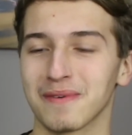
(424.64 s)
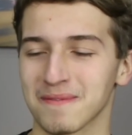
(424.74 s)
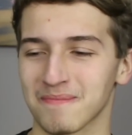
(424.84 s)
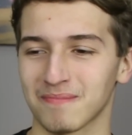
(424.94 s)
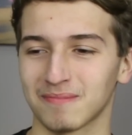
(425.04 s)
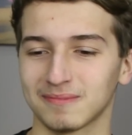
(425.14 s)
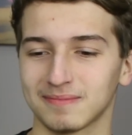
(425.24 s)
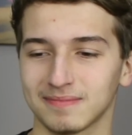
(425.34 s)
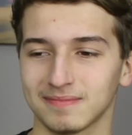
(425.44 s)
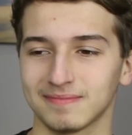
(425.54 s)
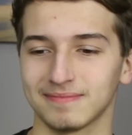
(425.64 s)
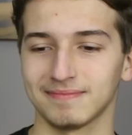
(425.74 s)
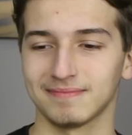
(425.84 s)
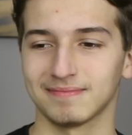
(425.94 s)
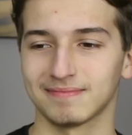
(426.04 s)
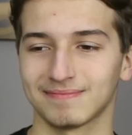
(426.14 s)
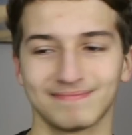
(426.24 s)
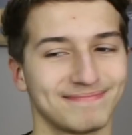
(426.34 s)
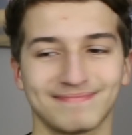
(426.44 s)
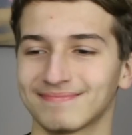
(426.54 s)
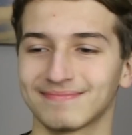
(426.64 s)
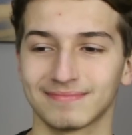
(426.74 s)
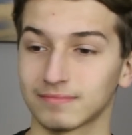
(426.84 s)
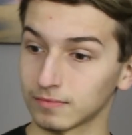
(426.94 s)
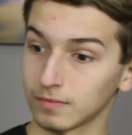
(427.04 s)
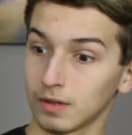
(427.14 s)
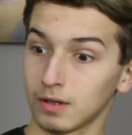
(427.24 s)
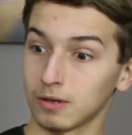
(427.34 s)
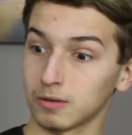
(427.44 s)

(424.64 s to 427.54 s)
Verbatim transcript: For God's sake. Oh.